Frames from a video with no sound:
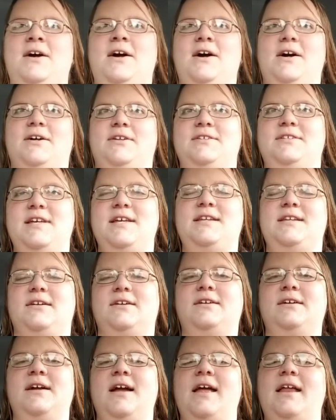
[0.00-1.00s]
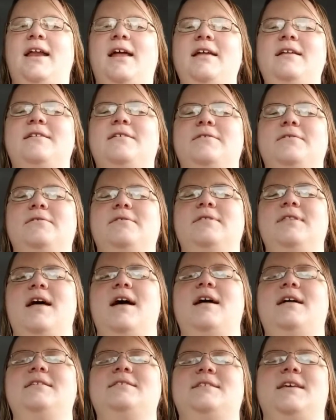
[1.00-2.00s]
on Tinder. And I knew
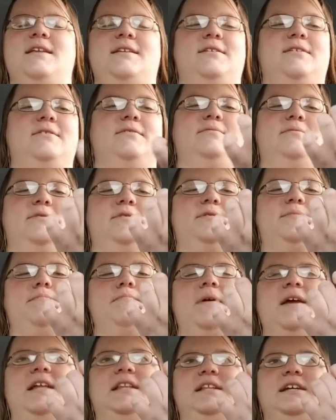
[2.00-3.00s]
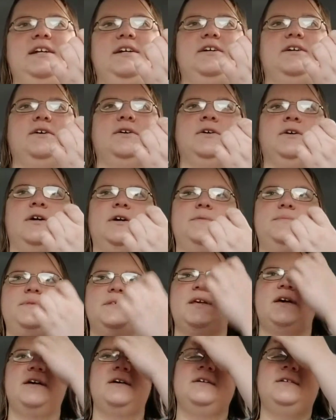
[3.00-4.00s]
that Tinder was mainly a hookup
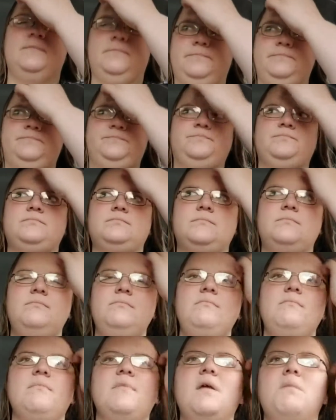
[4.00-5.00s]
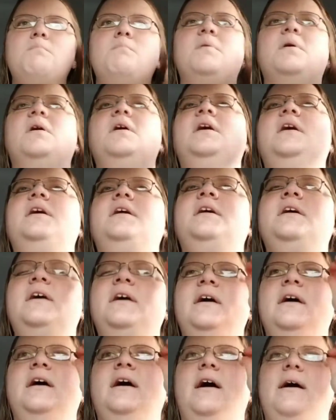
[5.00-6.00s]
site. But,
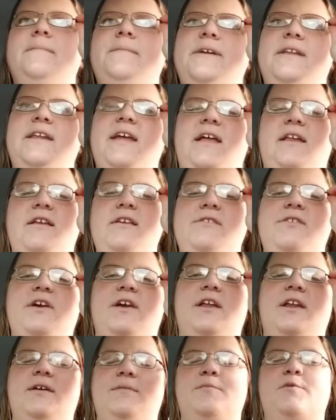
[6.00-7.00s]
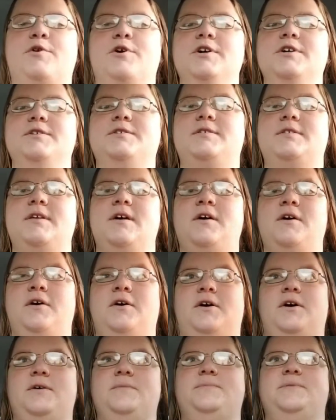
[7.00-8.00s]
I mean, anything anymore is a
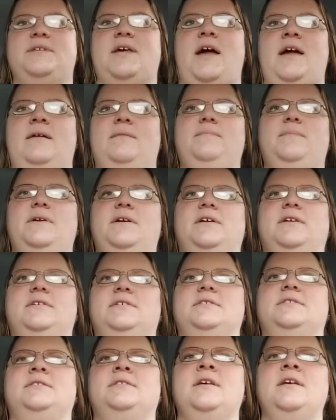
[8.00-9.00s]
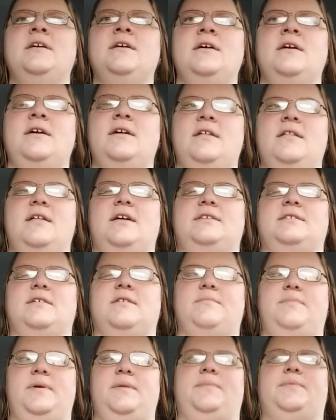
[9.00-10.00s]
hookup site because that's
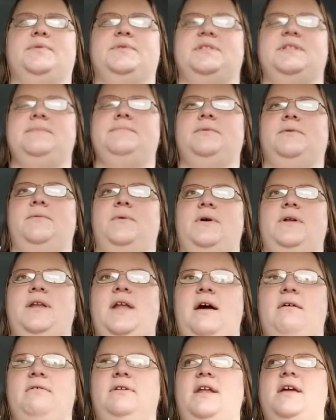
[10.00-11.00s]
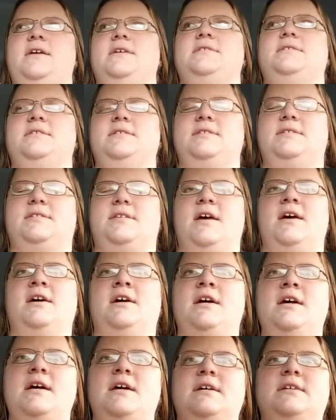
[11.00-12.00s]
all people seem to want nowadays is
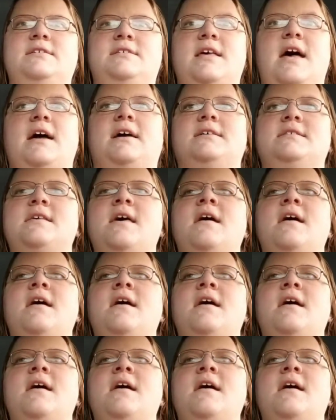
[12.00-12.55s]
sex.